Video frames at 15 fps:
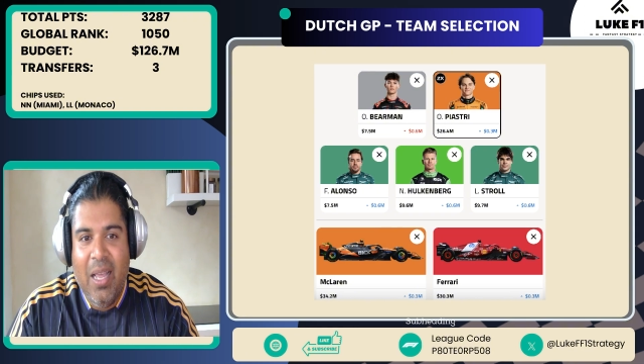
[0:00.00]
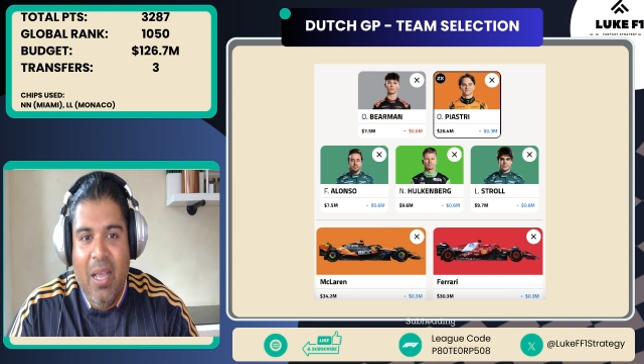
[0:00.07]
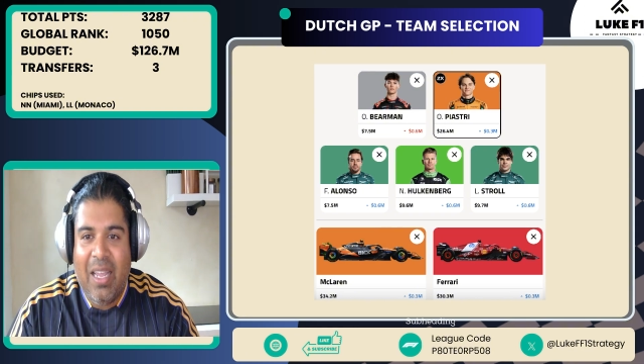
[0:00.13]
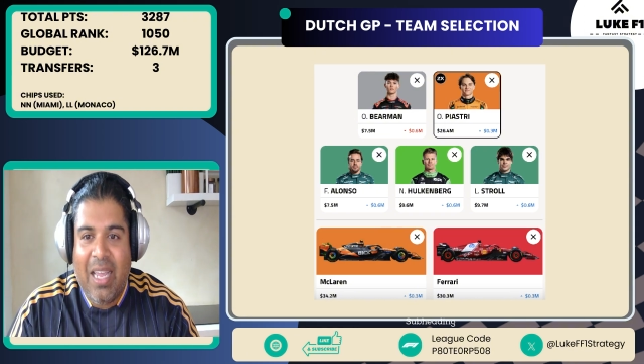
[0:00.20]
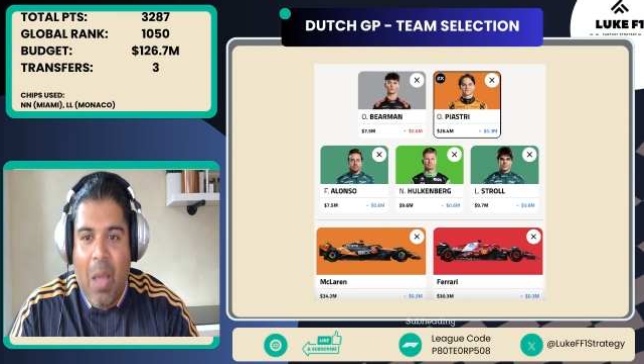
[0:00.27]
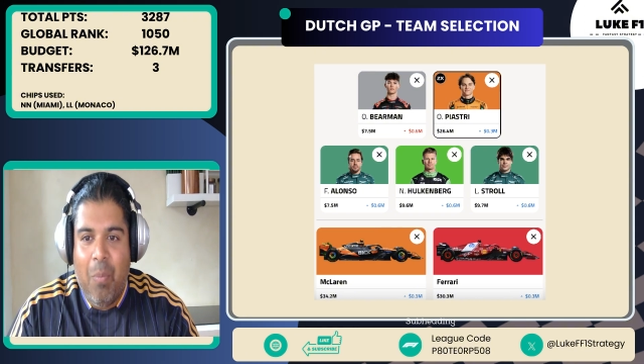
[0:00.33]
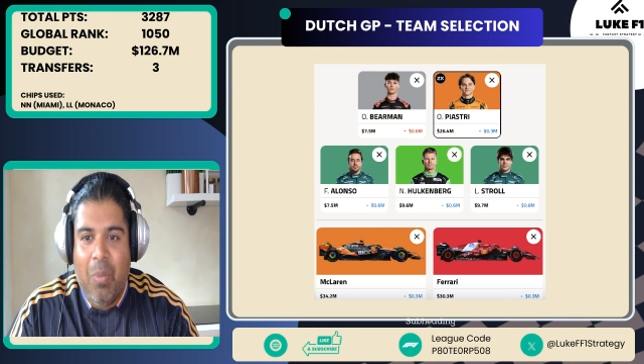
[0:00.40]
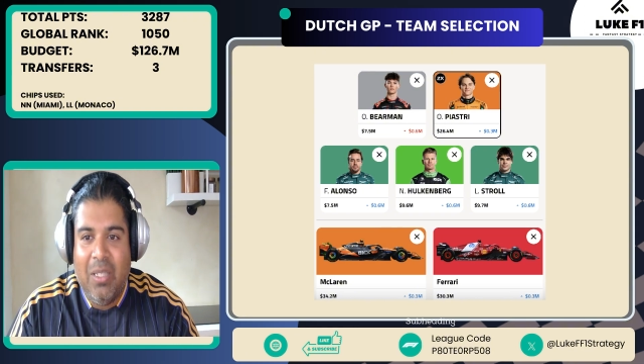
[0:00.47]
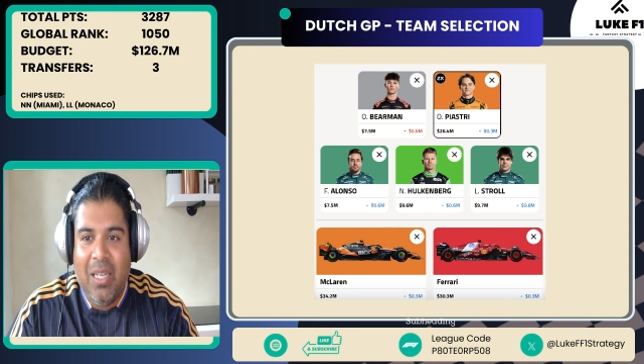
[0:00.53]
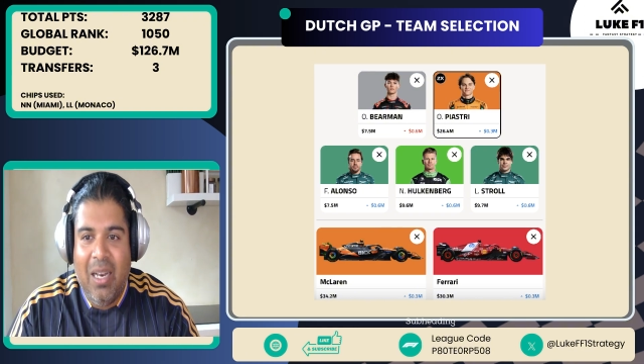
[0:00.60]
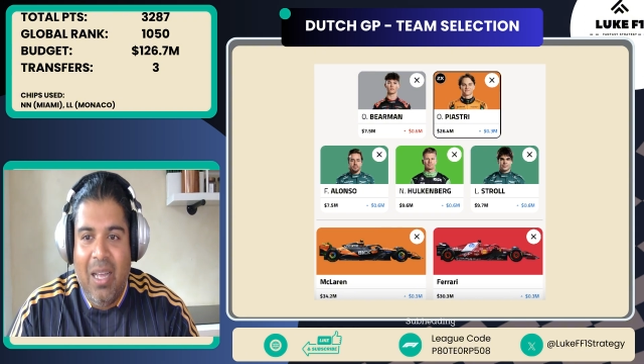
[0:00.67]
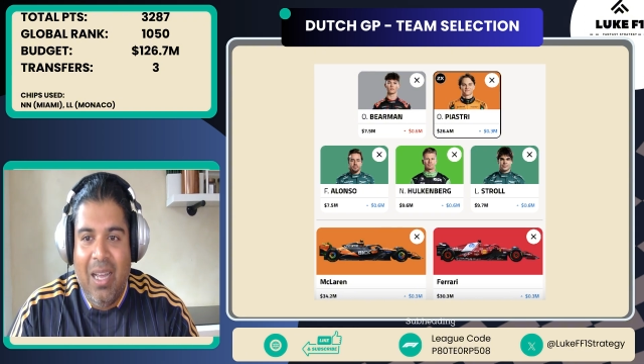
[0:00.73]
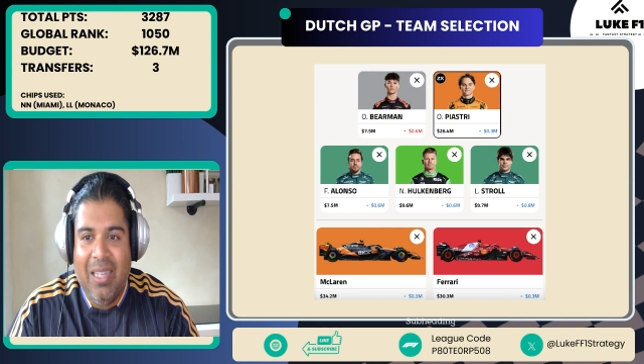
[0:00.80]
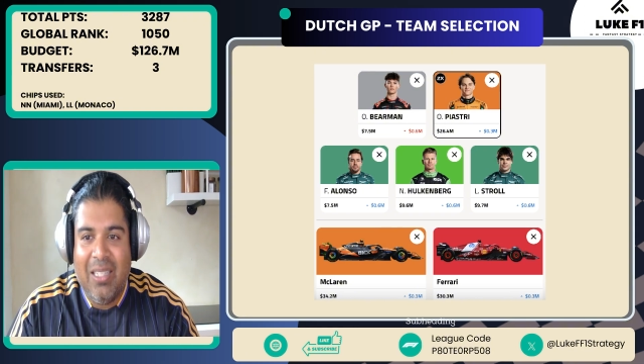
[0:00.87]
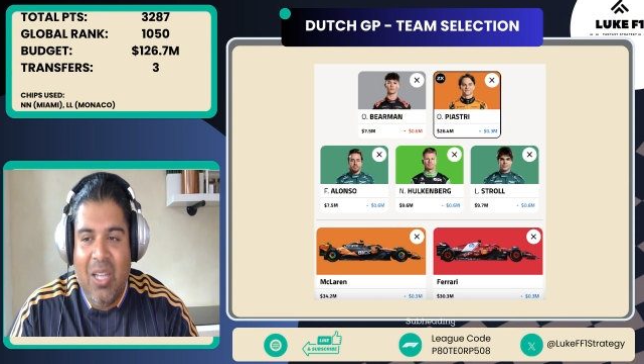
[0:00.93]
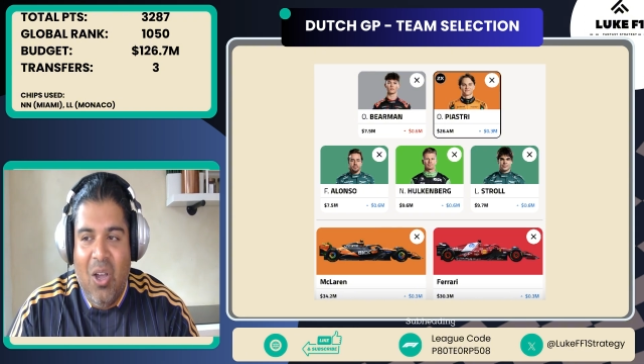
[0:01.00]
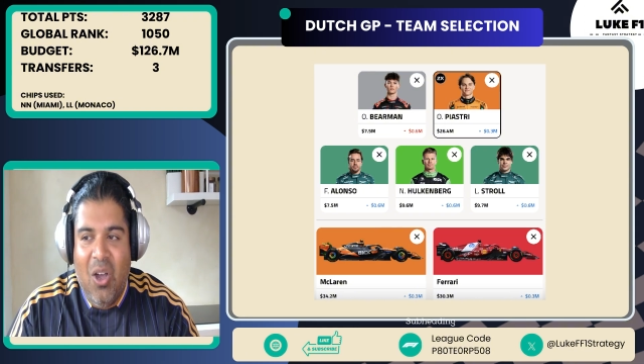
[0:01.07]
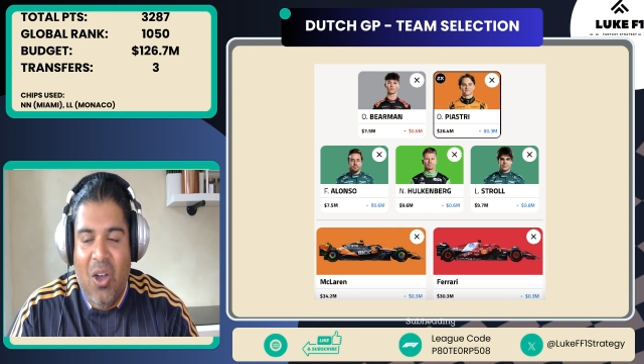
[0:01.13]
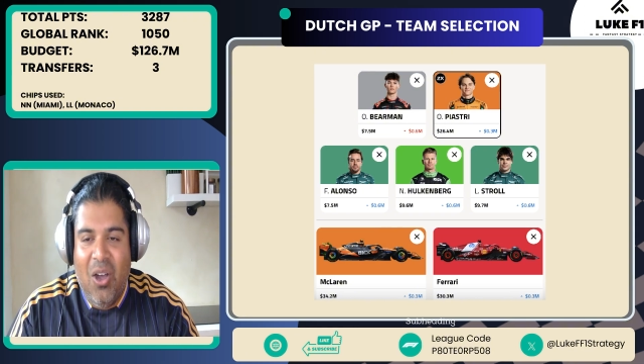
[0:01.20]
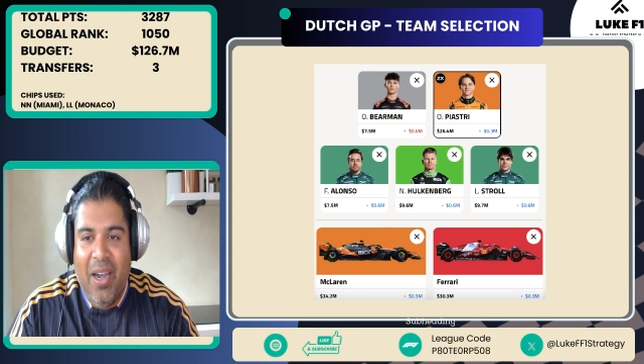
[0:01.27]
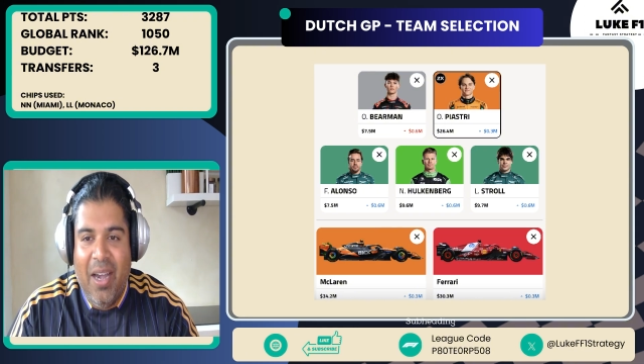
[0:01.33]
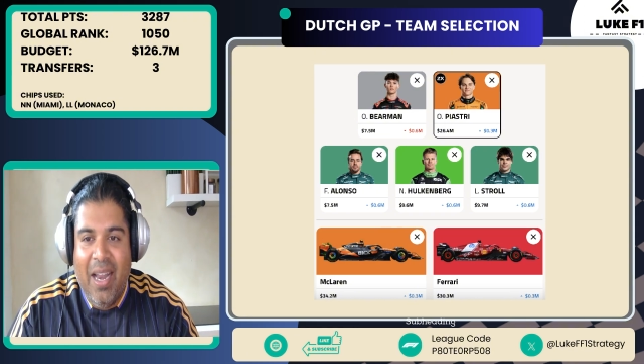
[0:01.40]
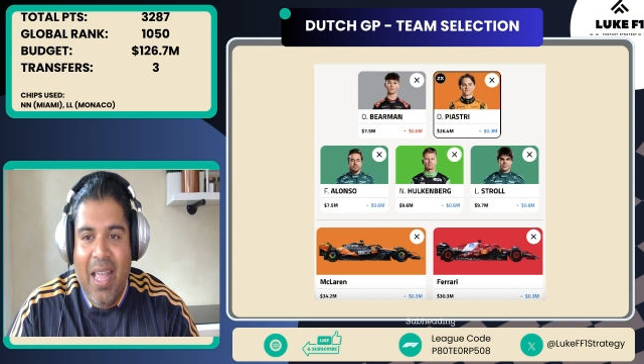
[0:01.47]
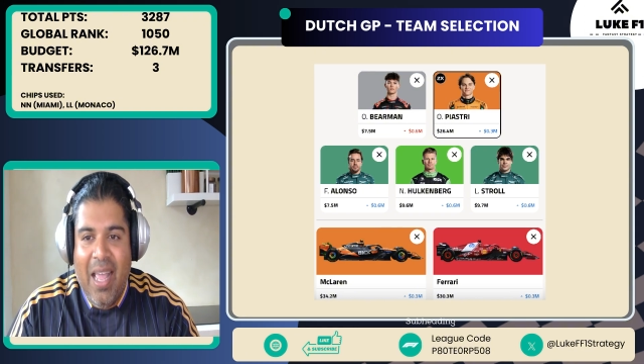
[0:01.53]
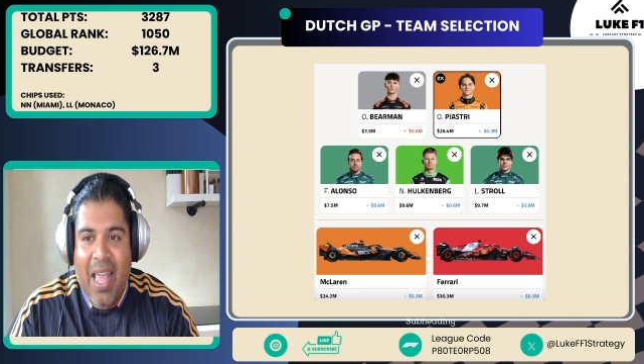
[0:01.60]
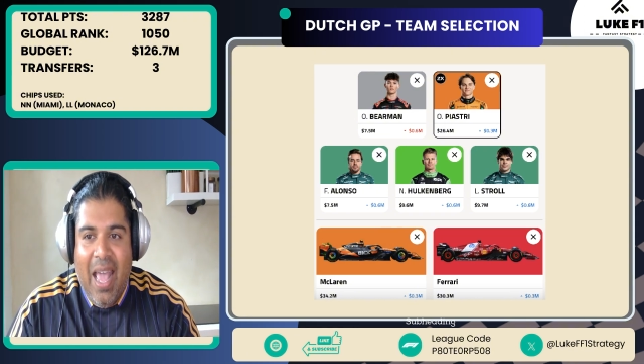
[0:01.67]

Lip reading: capitalize on